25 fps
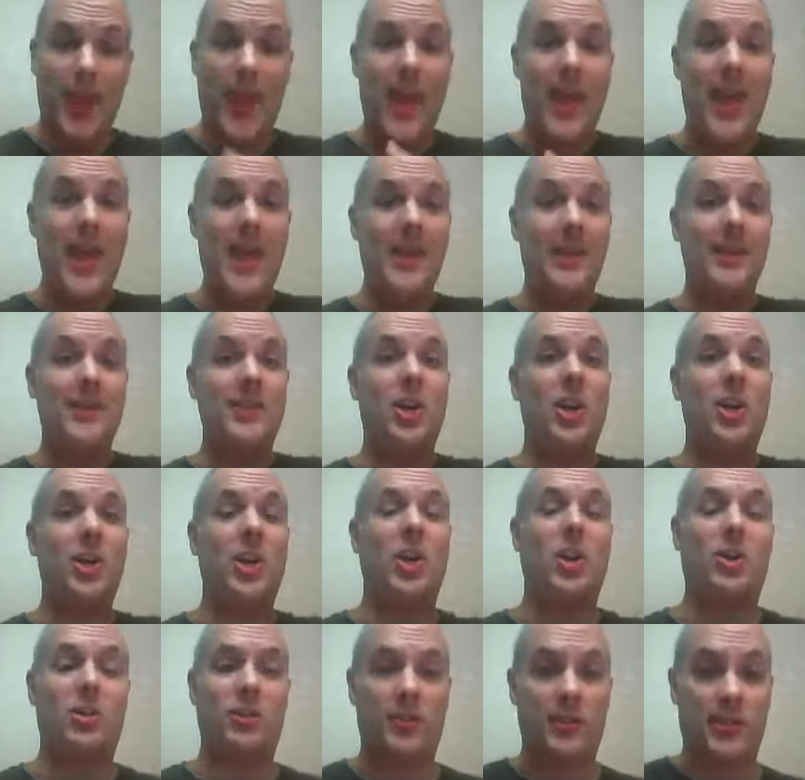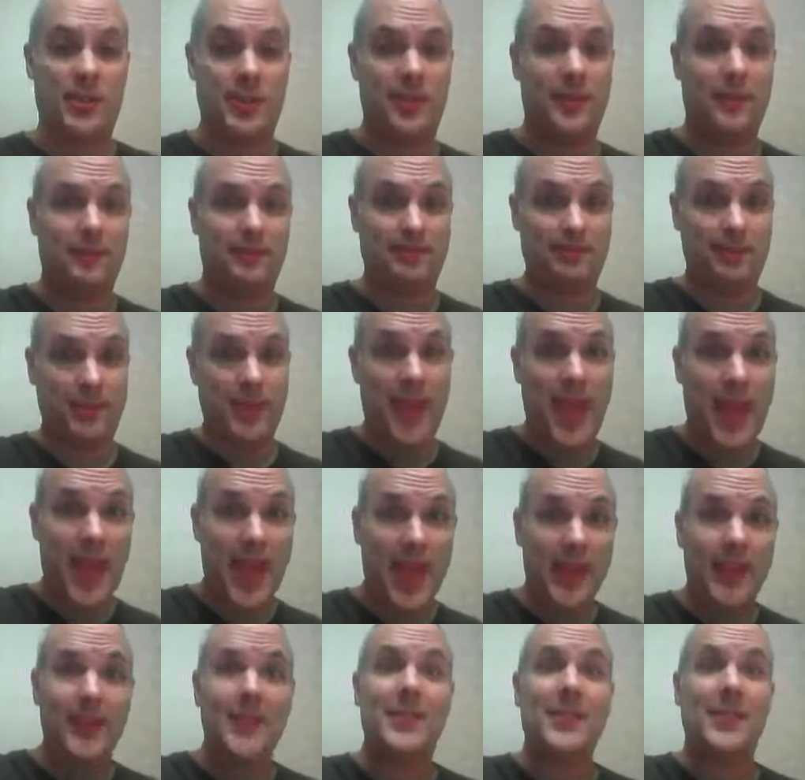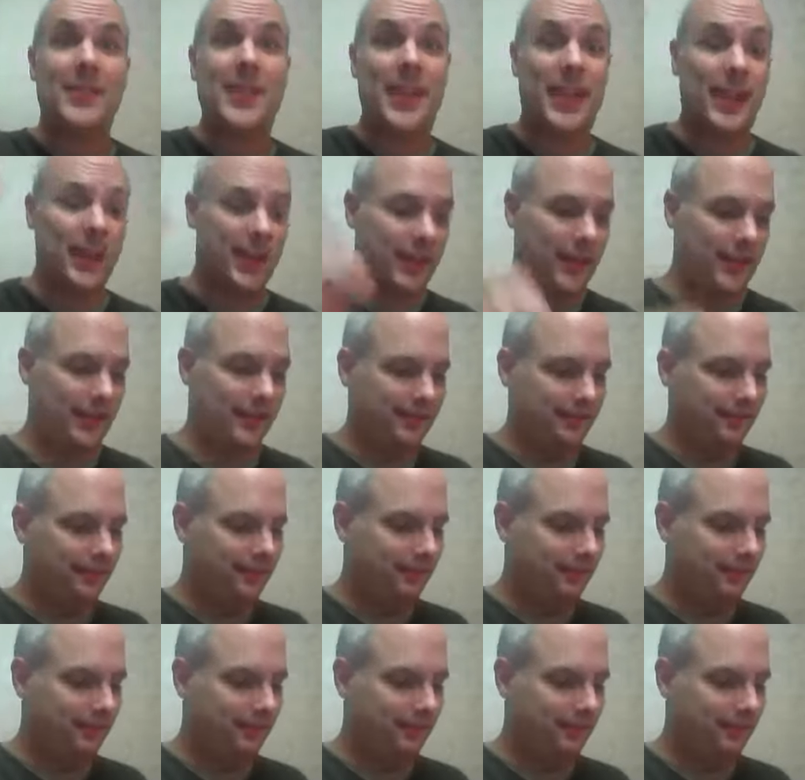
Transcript: Hand on heart, hand in the air.